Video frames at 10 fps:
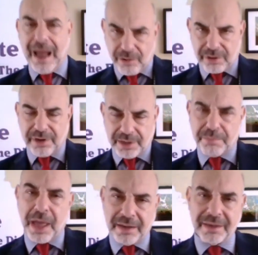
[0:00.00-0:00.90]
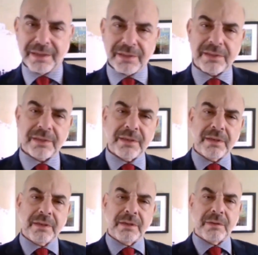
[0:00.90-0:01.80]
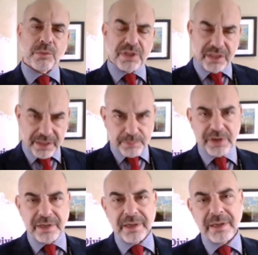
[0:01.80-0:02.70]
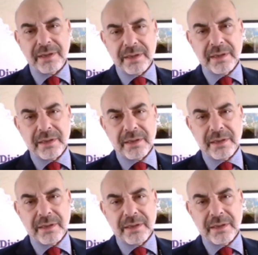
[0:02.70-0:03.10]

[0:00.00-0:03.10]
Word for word: our independence with liberty